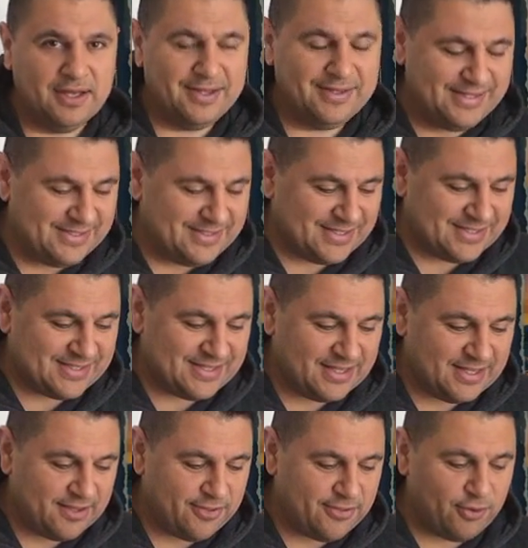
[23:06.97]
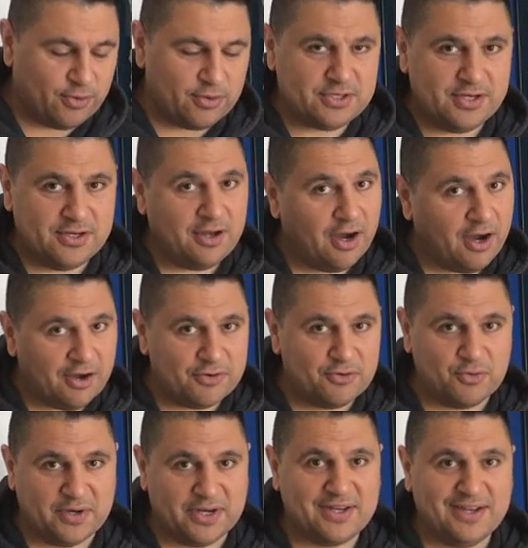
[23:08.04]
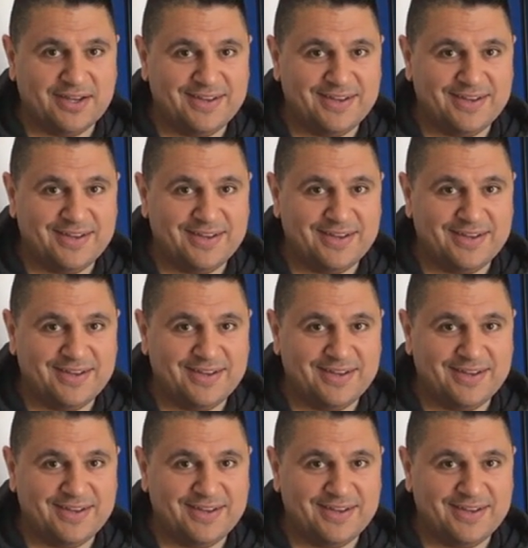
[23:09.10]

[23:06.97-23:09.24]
This is 1,300.